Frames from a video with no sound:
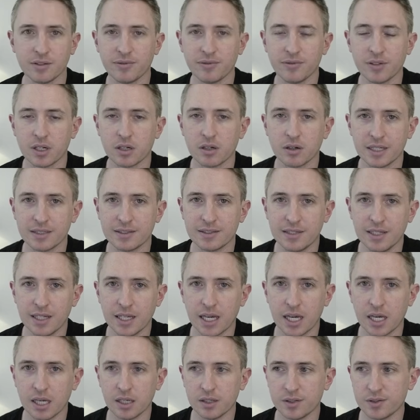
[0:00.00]
Flutter
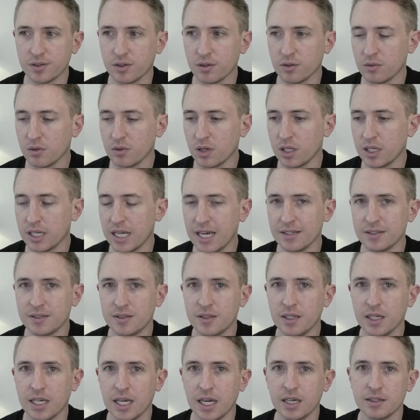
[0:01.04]
SDK? So an
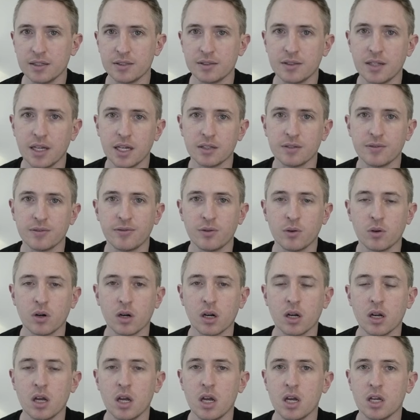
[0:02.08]
SDK stands
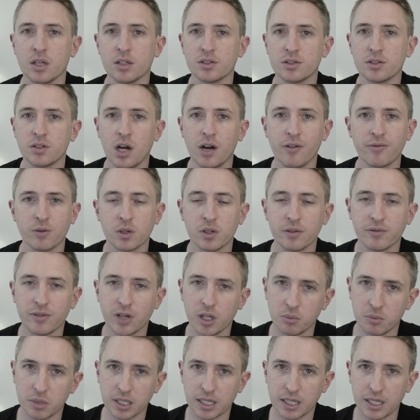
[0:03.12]
for Software
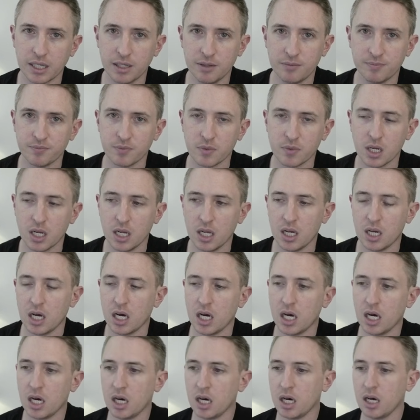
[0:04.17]
Development Kit.
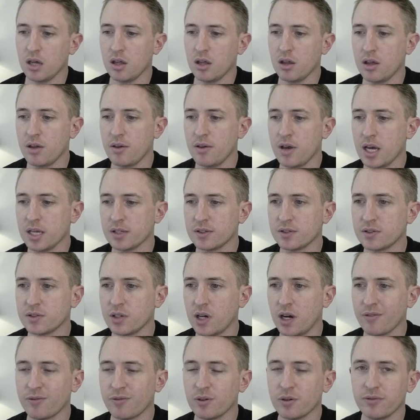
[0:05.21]
A
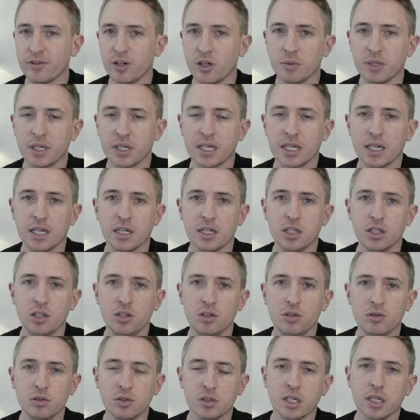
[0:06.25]
software development kit
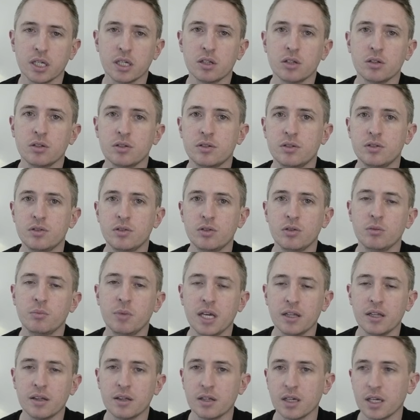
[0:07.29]
usually includes two
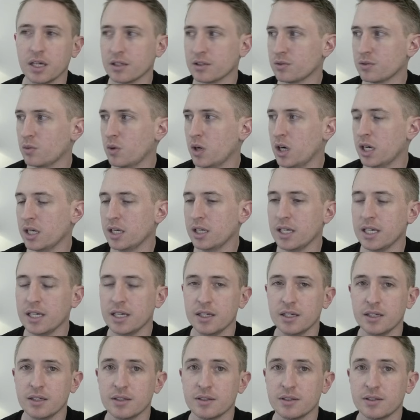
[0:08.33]
main things. One
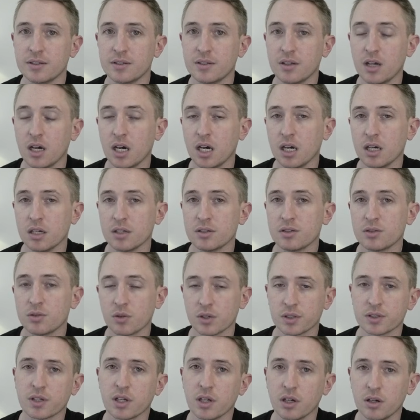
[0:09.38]
is
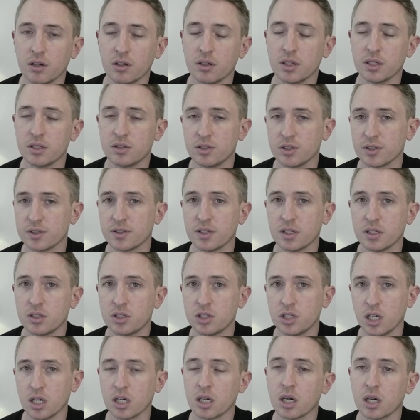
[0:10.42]
source code. It's just a
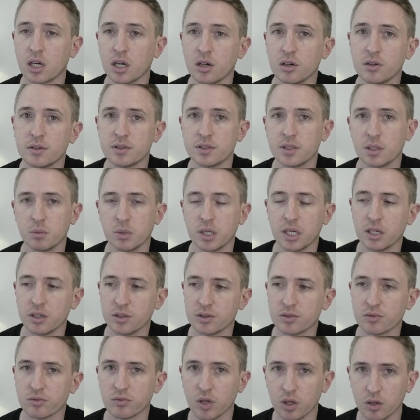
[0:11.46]
chunk of code someone
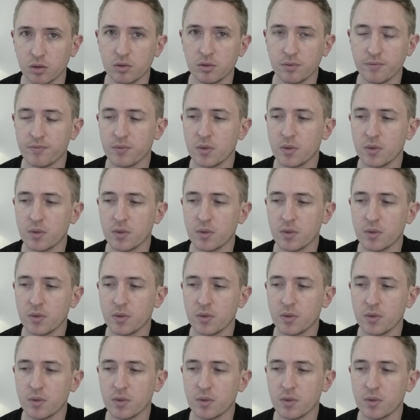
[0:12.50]
else wrote.